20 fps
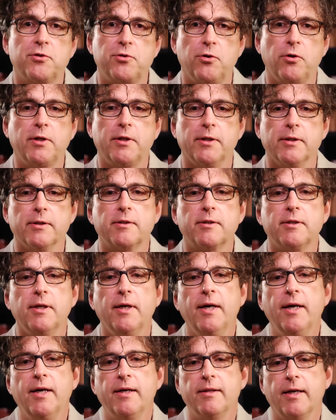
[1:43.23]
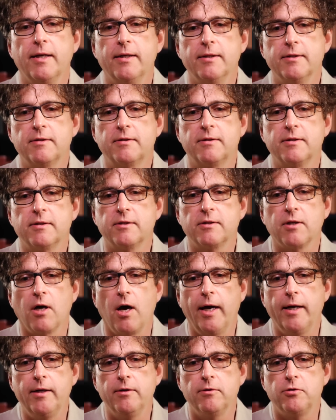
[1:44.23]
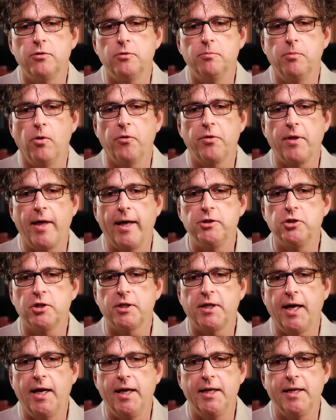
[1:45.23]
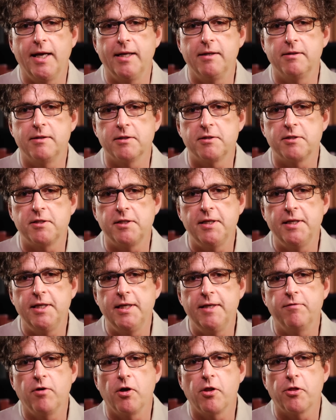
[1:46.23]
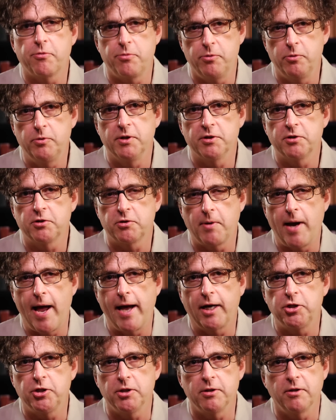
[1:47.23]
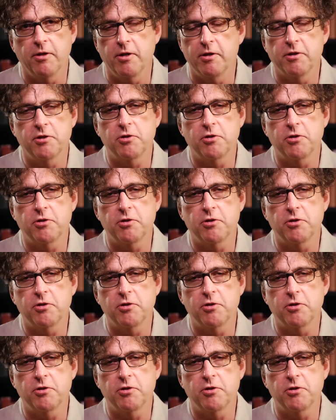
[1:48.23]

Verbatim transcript: circus that is designed to both educate and deceive through distraction. The